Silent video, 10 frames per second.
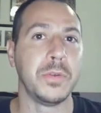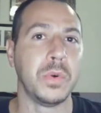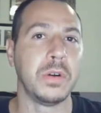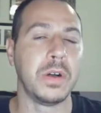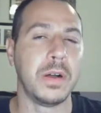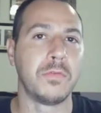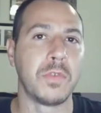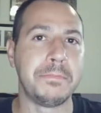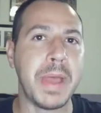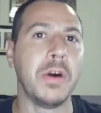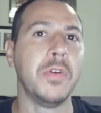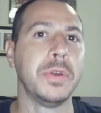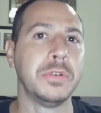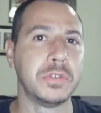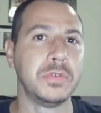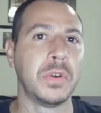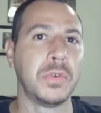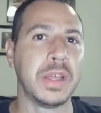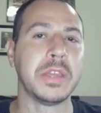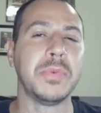you will repel those who
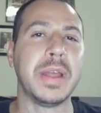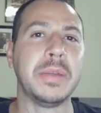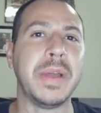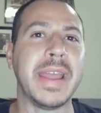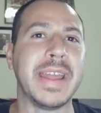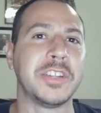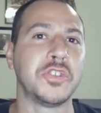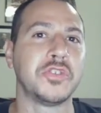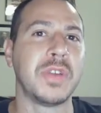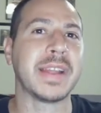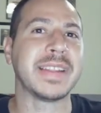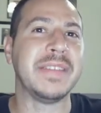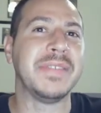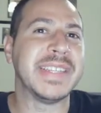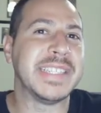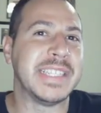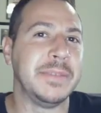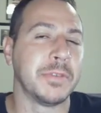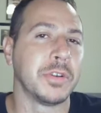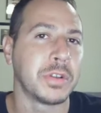don't like you anyway and attract even
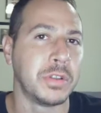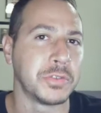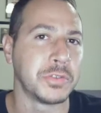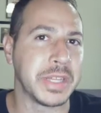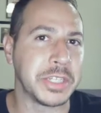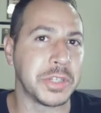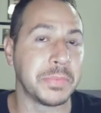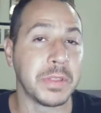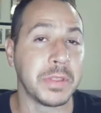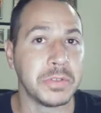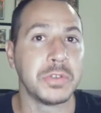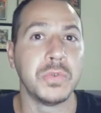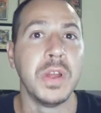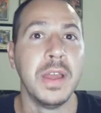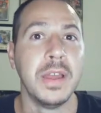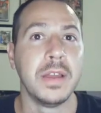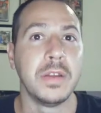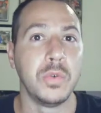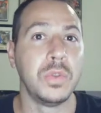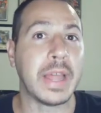deeper close relationship with those who
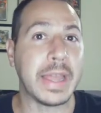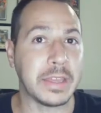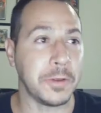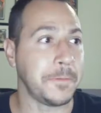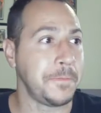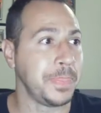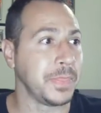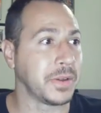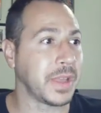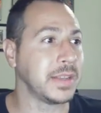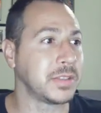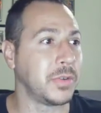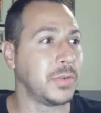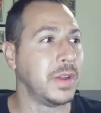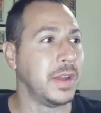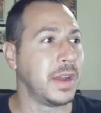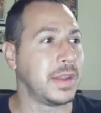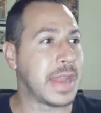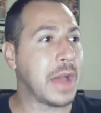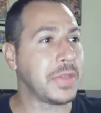who like you. Okay? So
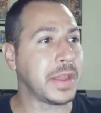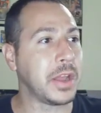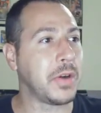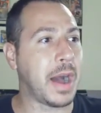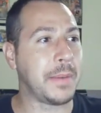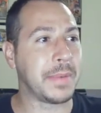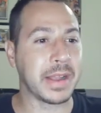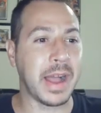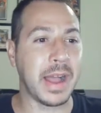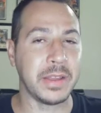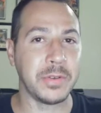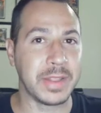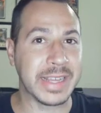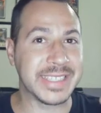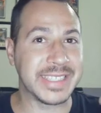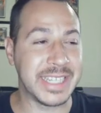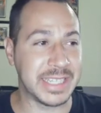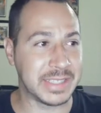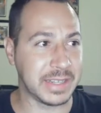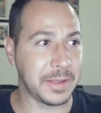now they know I'm a guy who likes
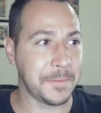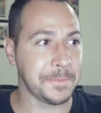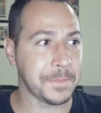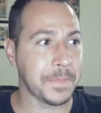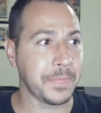Disney,